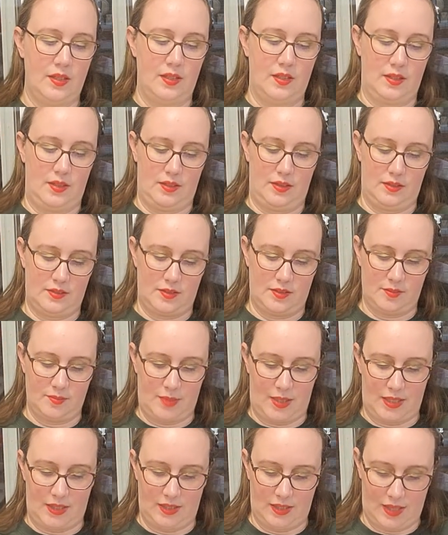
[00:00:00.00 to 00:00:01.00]
And this is
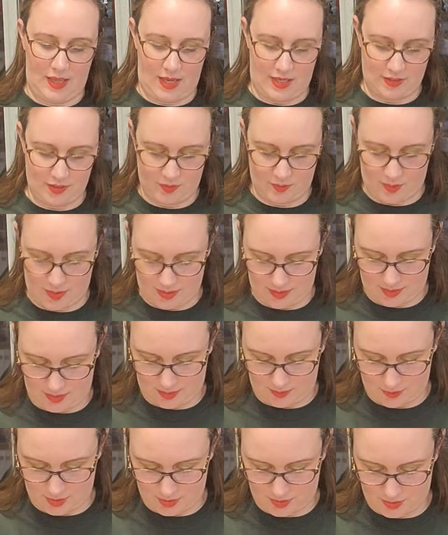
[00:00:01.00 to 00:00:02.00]
my last one, then
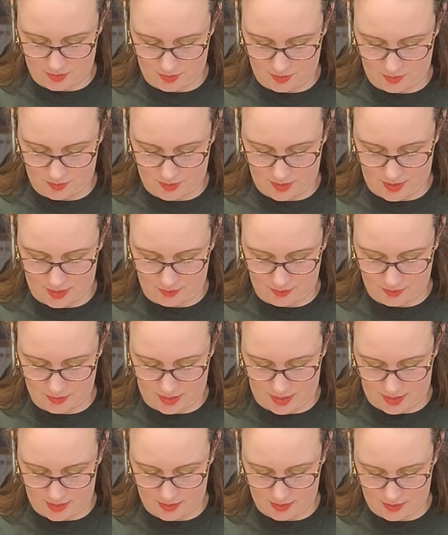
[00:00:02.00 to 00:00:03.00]
I'm just going to do the
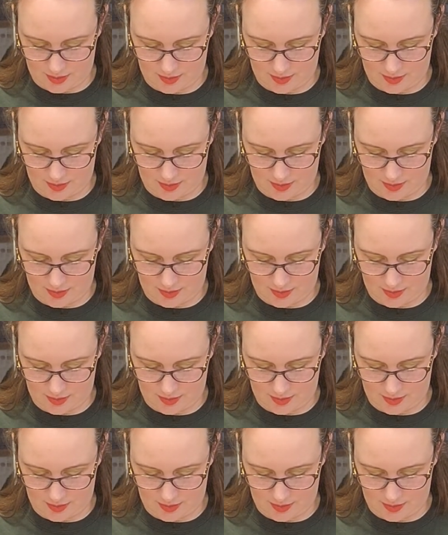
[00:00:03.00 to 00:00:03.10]
outside.